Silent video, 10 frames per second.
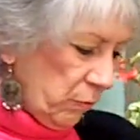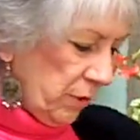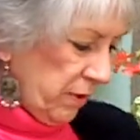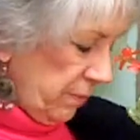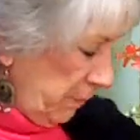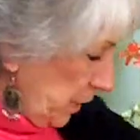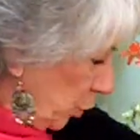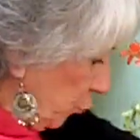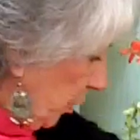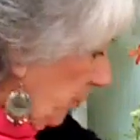with my
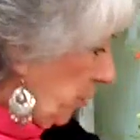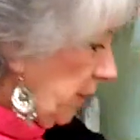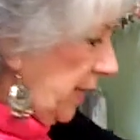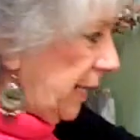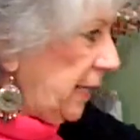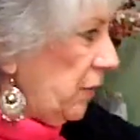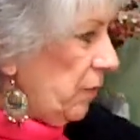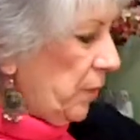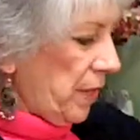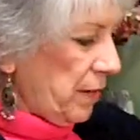streamer hanging
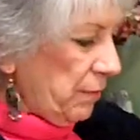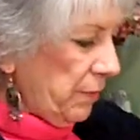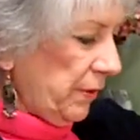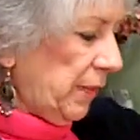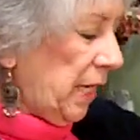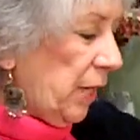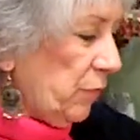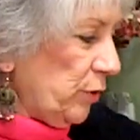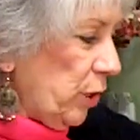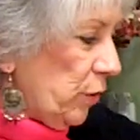out the bottom,
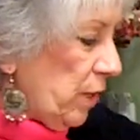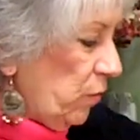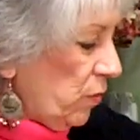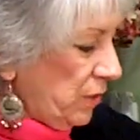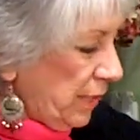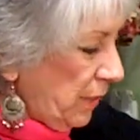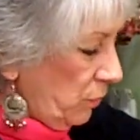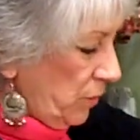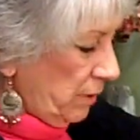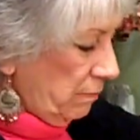however long I want it. I
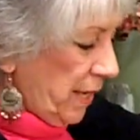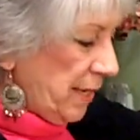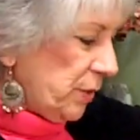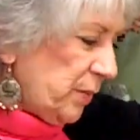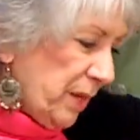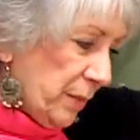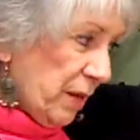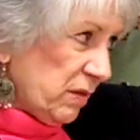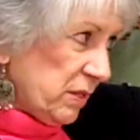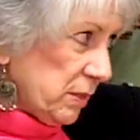want mine to be
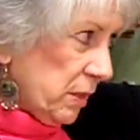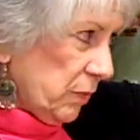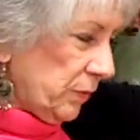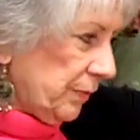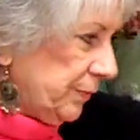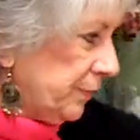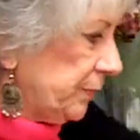about this long.